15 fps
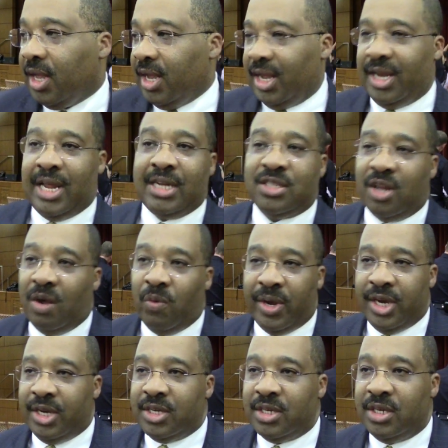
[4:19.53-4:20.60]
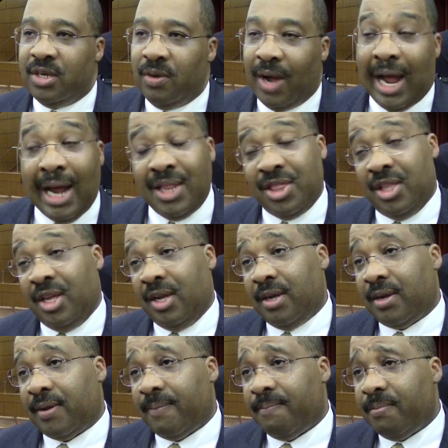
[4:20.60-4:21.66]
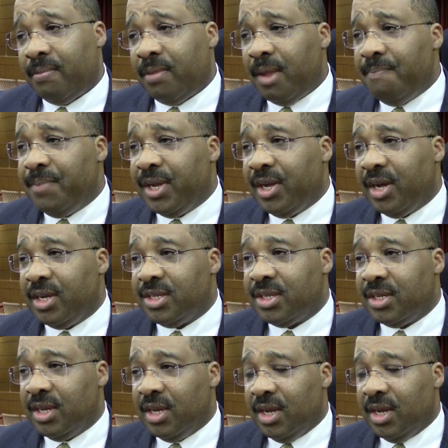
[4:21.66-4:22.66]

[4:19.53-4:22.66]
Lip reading: And that's all we need to do, I think, because